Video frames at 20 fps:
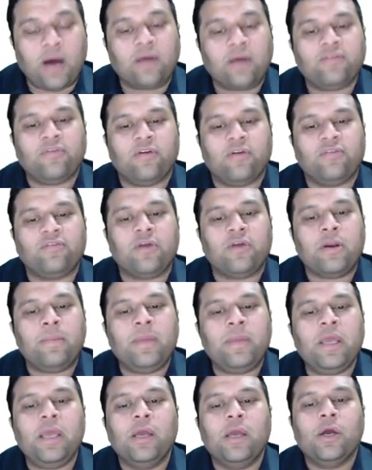the answer is going
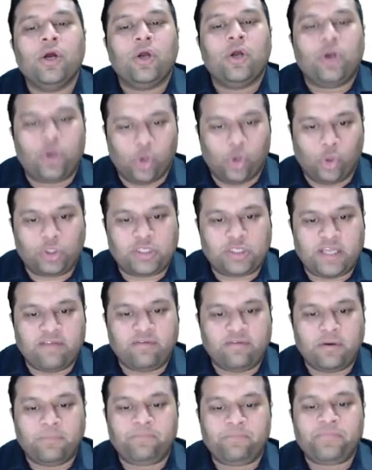to be not
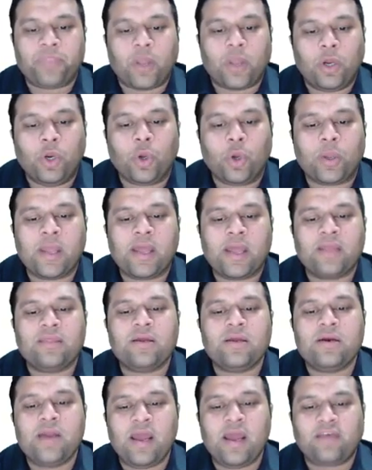given. Looking at
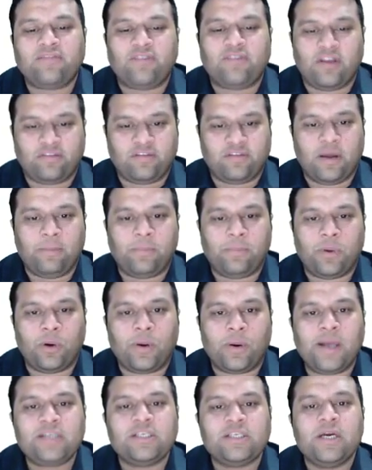the next example,
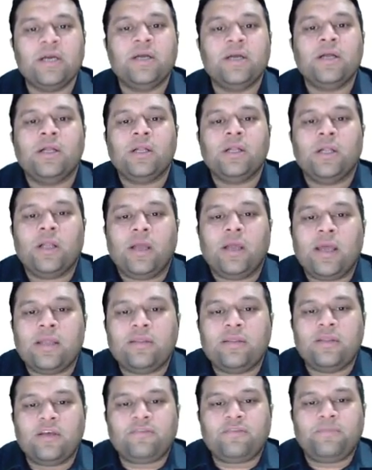right?
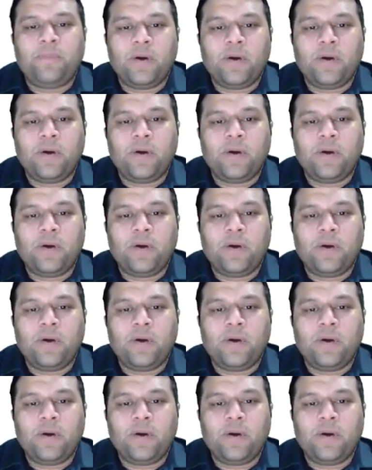In this